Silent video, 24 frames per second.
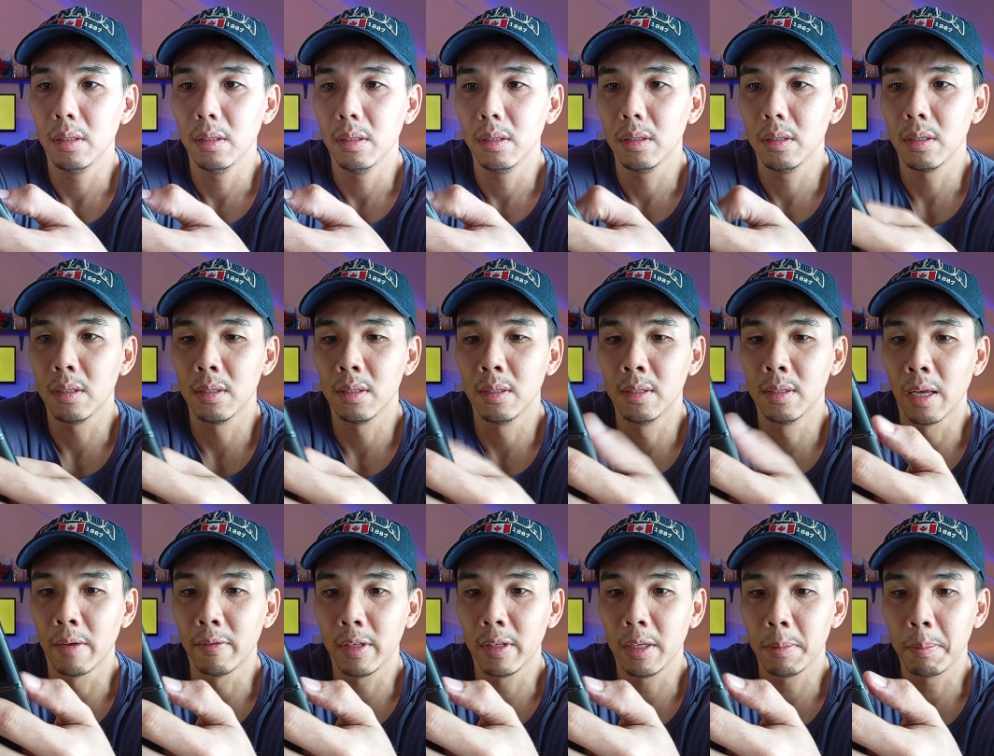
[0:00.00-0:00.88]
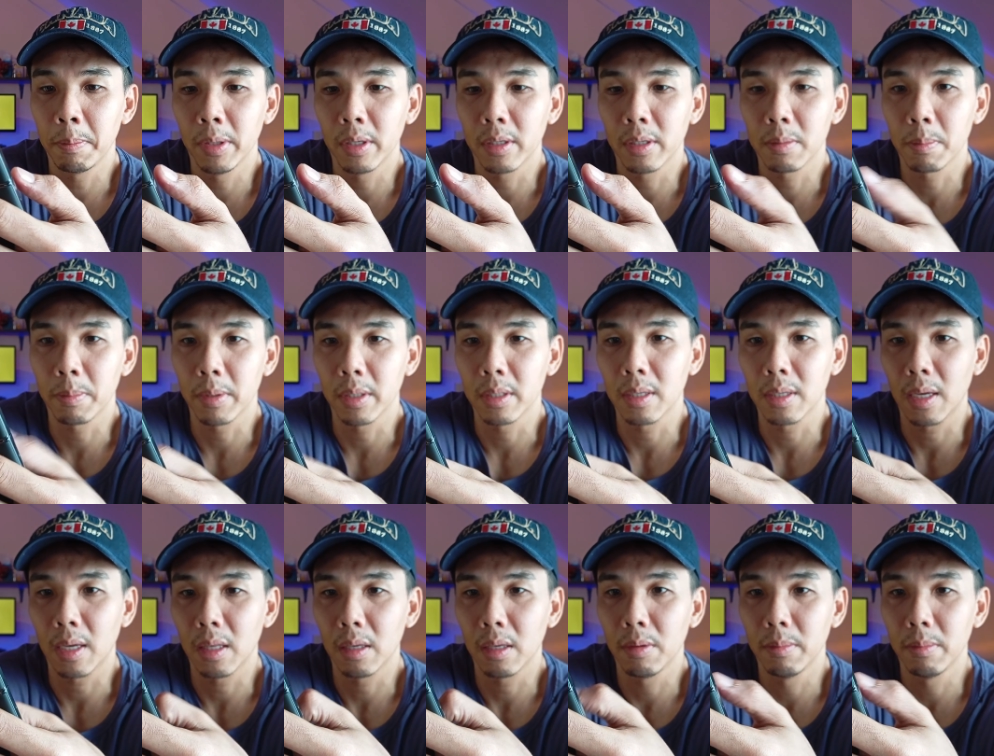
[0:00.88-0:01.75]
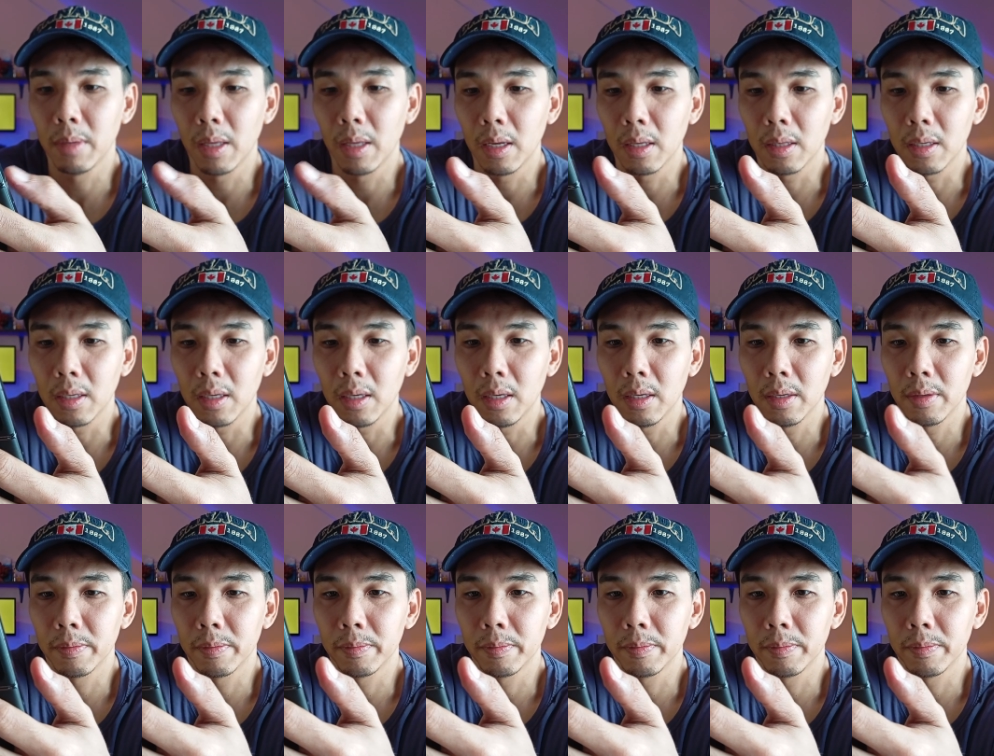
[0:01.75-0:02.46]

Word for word: seventy plus percent humidity.